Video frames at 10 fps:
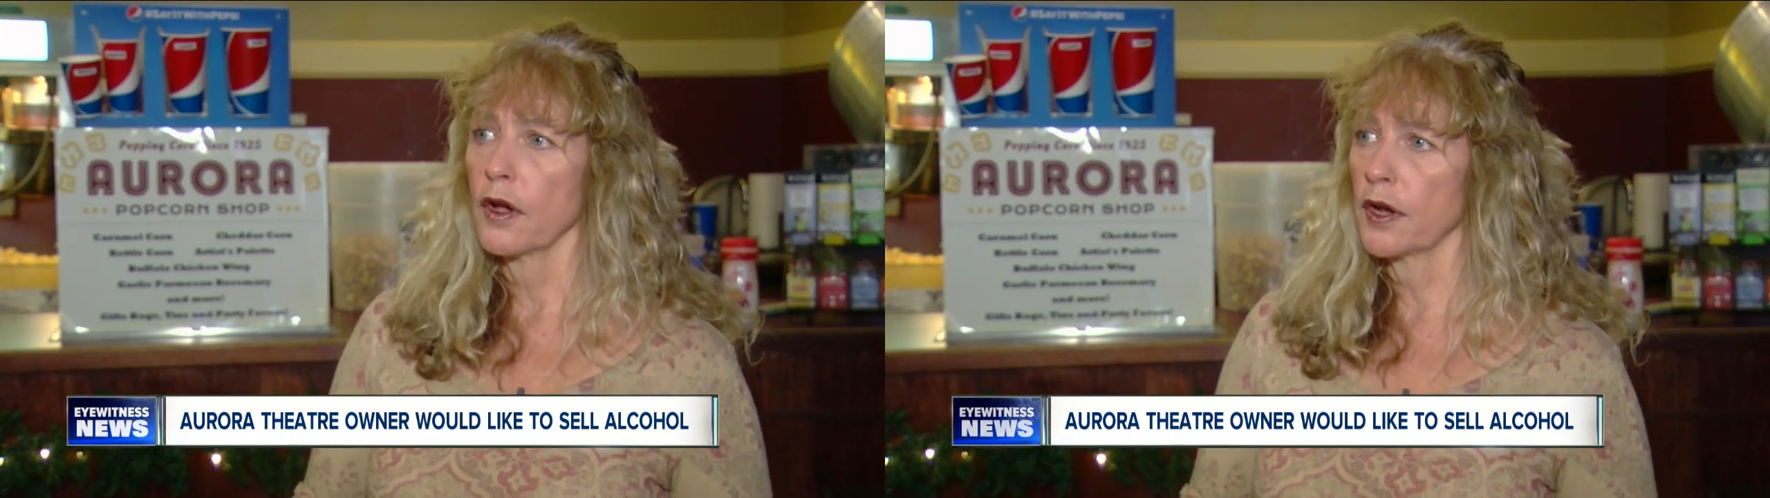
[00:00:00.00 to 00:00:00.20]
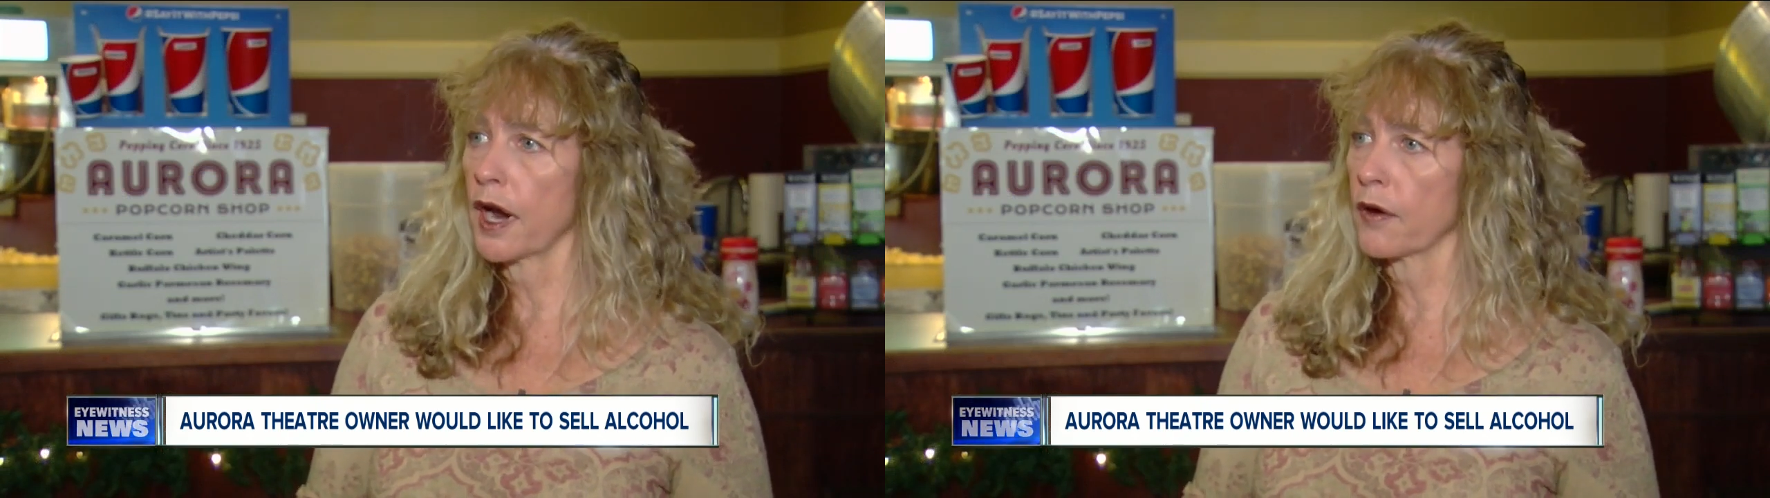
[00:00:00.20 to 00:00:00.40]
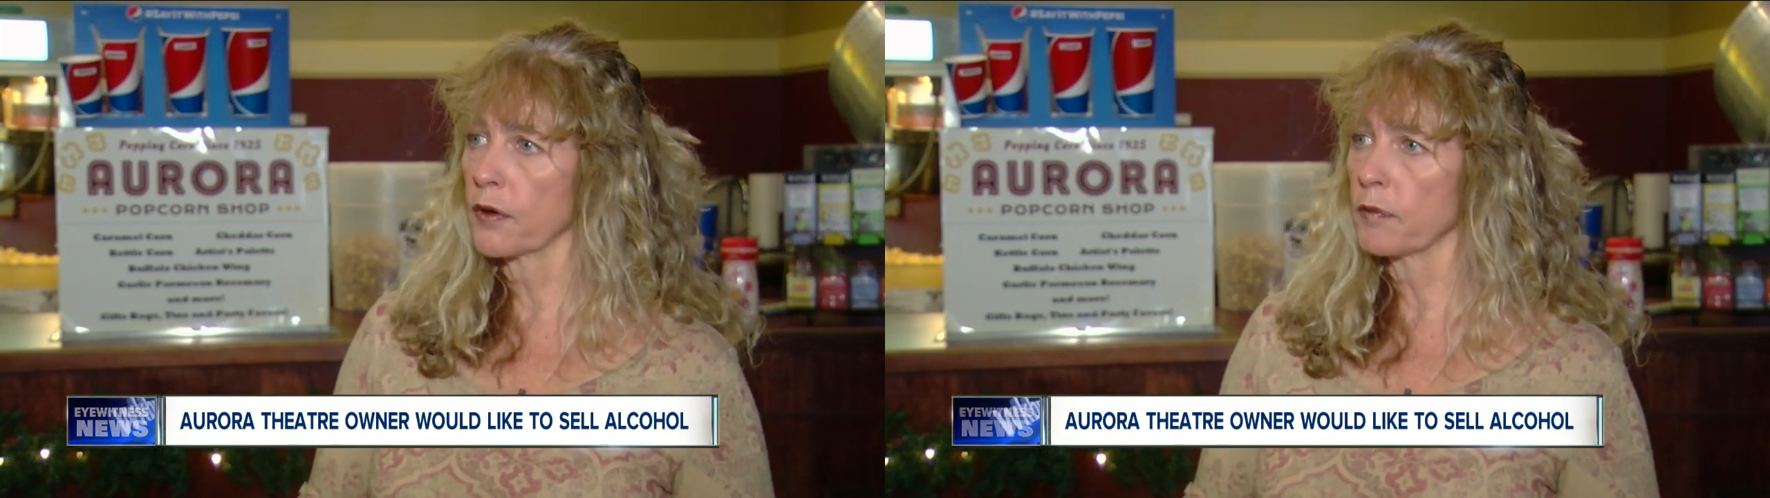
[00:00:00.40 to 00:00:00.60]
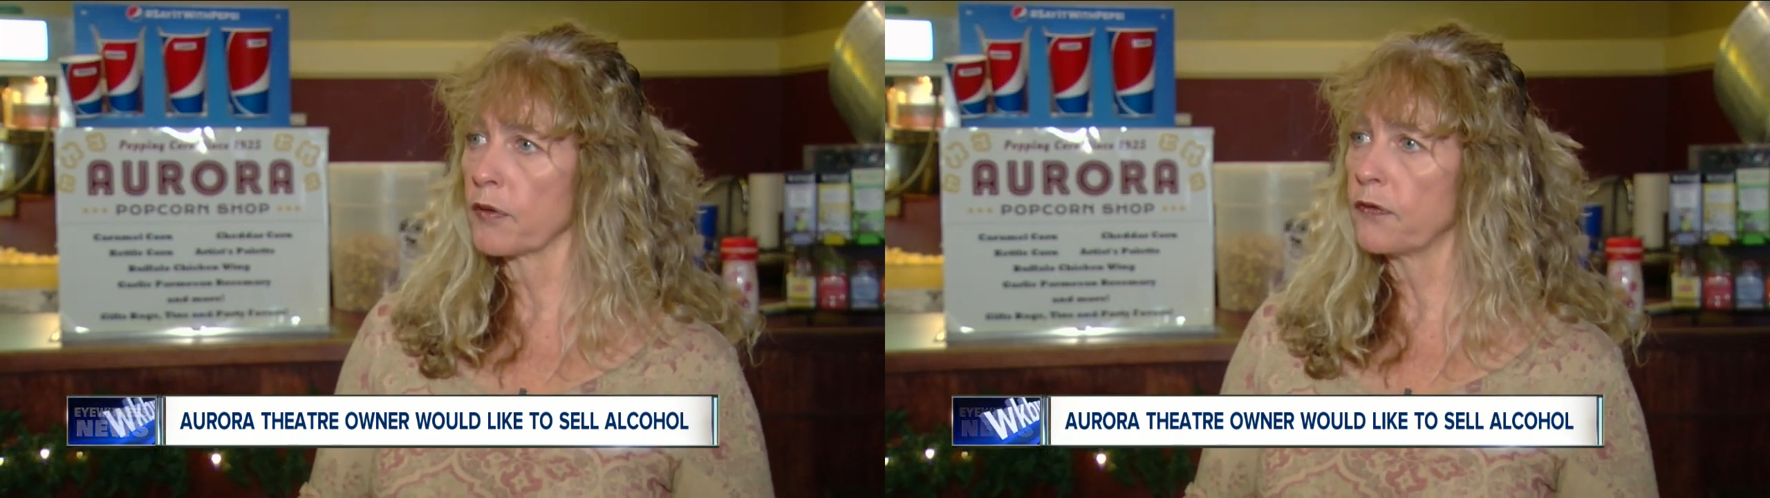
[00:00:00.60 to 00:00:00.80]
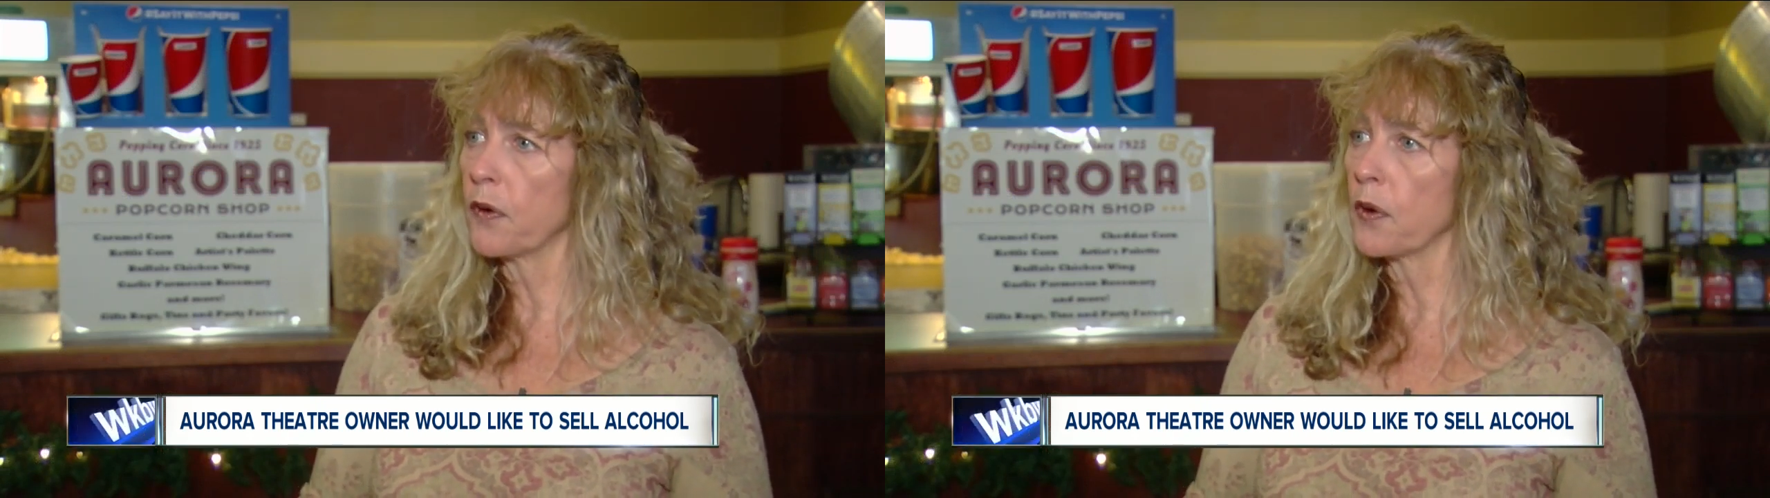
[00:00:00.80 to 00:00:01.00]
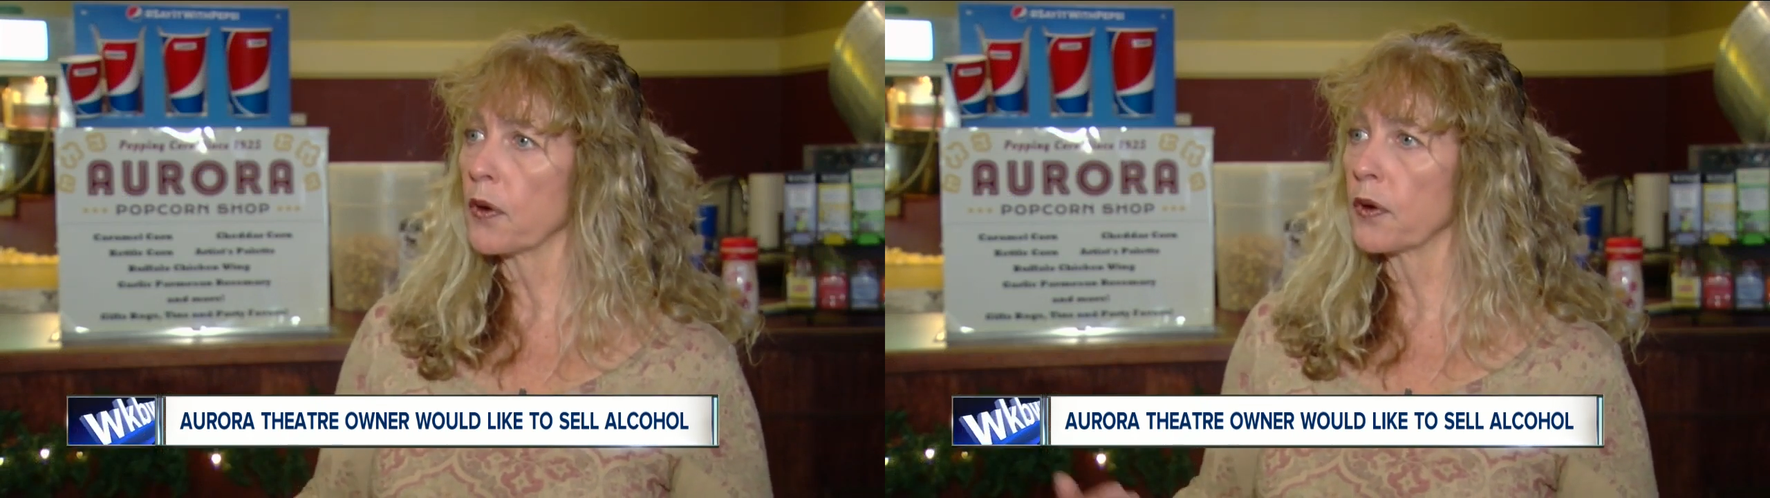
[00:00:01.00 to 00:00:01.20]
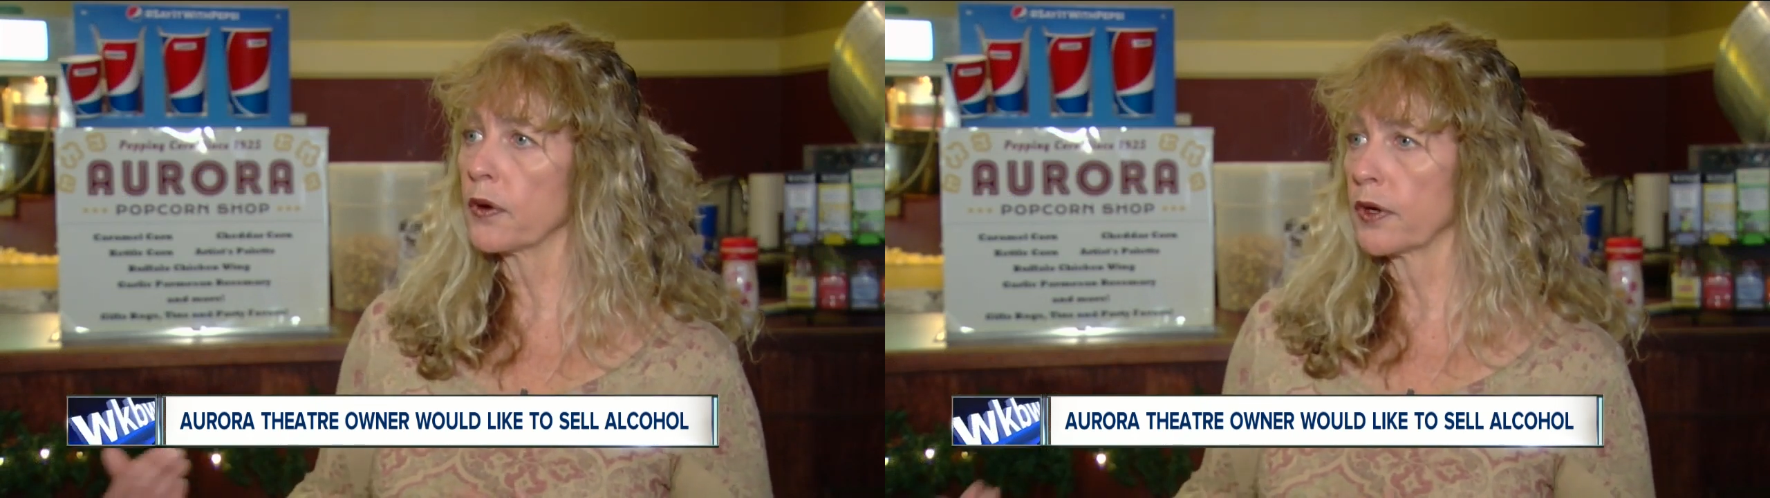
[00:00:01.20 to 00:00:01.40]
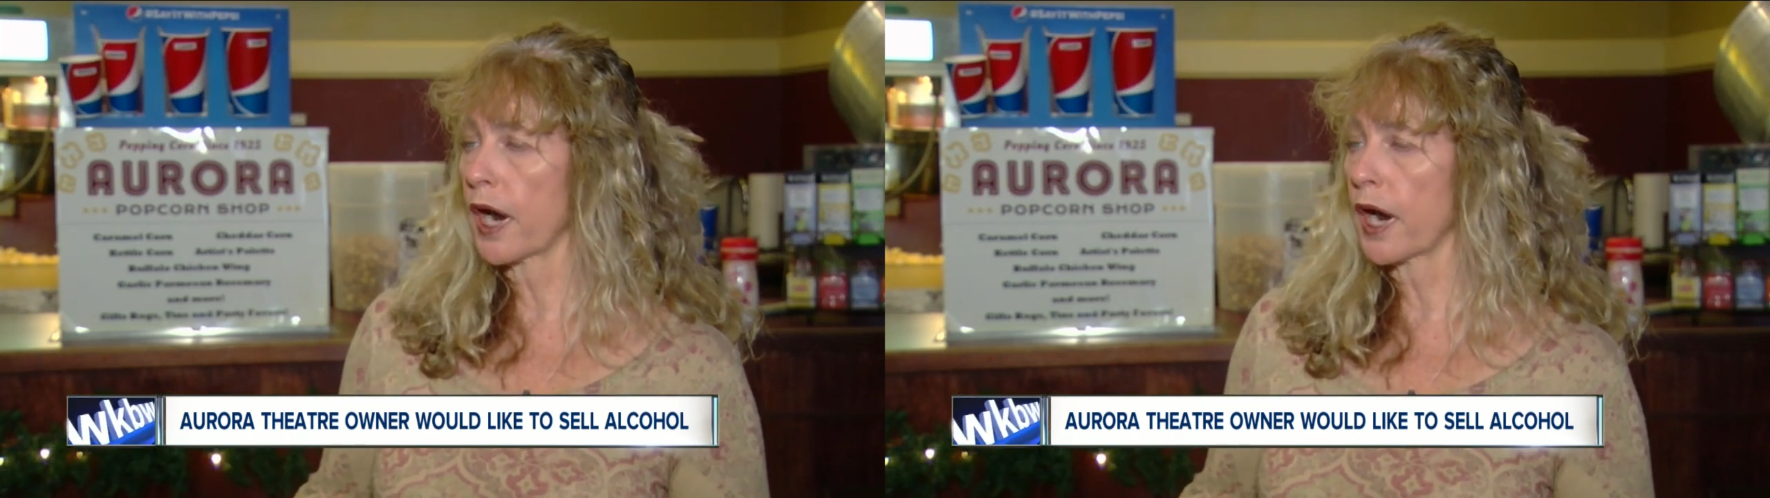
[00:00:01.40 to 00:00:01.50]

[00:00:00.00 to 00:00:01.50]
an hour before,